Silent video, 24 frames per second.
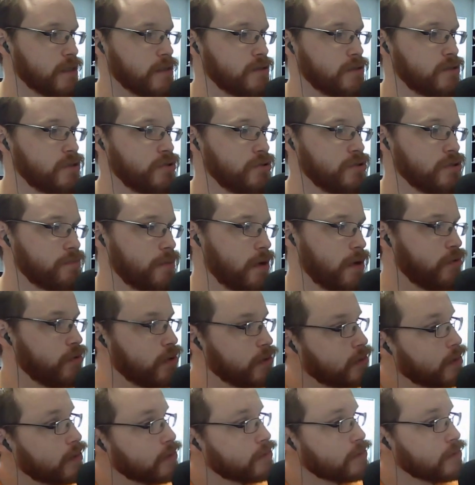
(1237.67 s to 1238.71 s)
Use
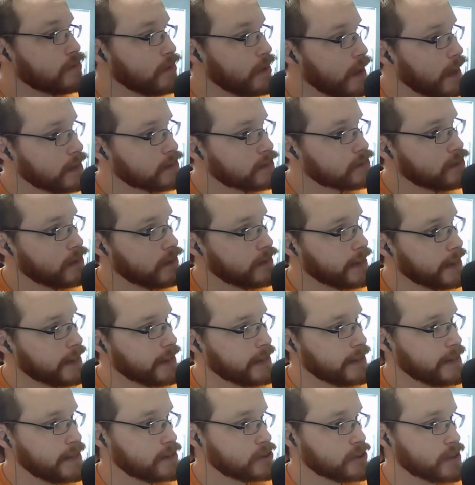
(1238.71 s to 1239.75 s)
promo code
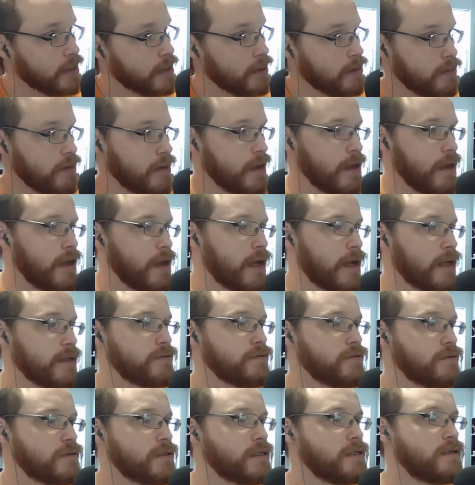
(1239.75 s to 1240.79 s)
LOCKEDONNHL and
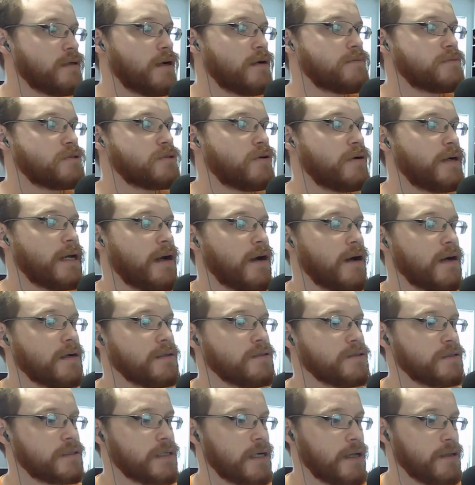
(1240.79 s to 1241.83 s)
you'll get up to a
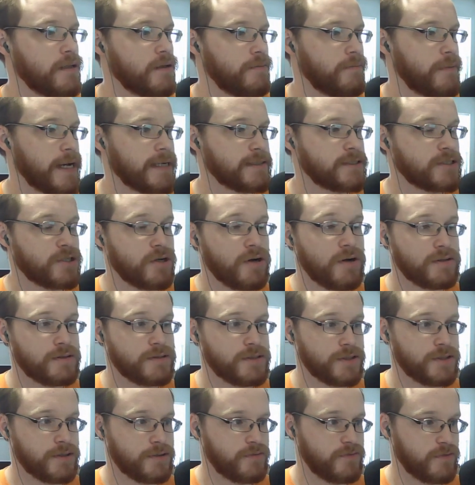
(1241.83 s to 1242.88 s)
$100 match on
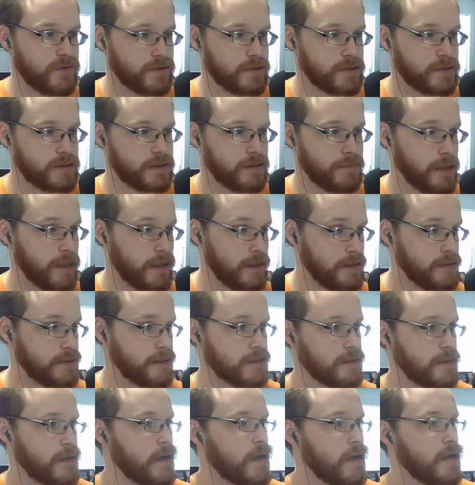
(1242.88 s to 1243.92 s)
your first deposit.
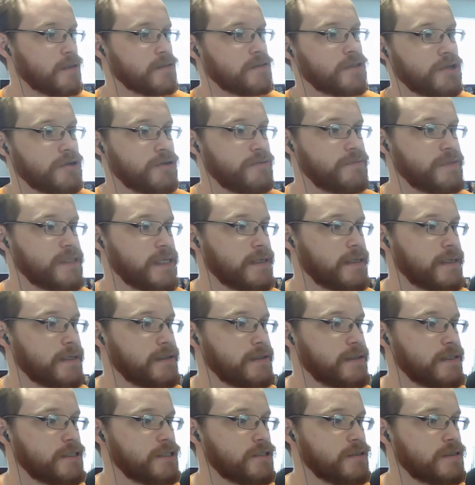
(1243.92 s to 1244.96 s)
Terms and
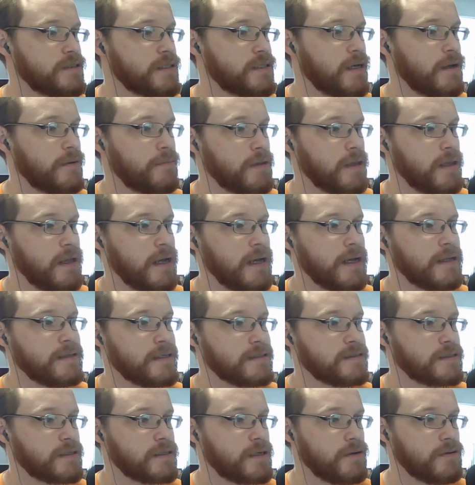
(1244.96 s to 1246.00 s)
conditions apply.
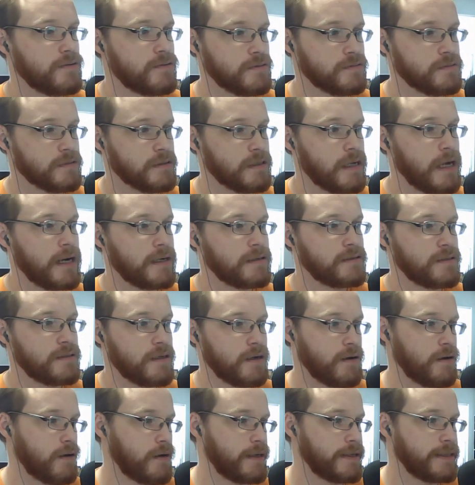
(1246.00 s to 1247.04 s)
That's code
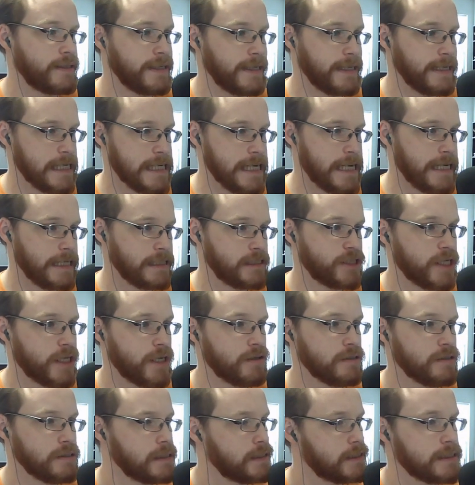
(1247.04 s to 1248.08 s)

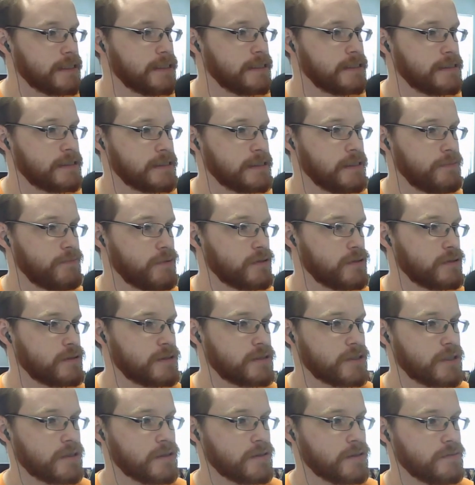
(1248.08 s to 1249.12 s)
LOCKEDONNHL. See Sleeper's
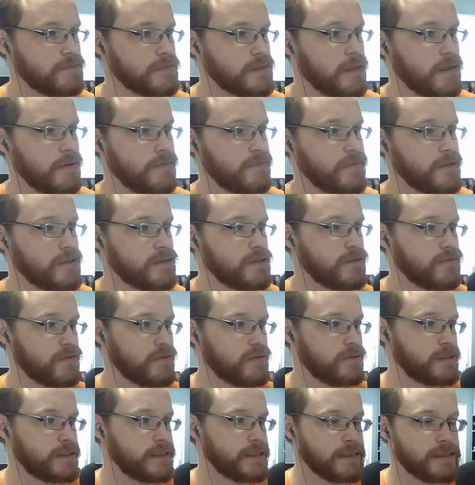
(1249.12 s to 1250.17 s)
terms of use
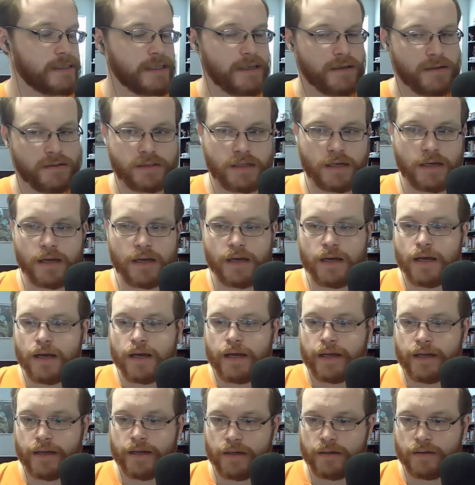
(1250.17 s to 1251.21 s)
for details
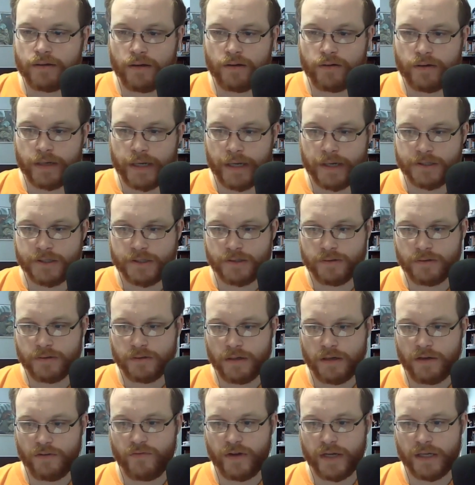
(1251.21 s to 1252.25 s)
and locational
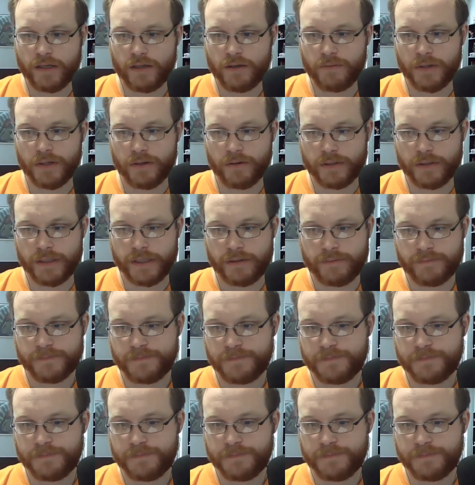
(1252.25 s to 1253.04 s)
availability.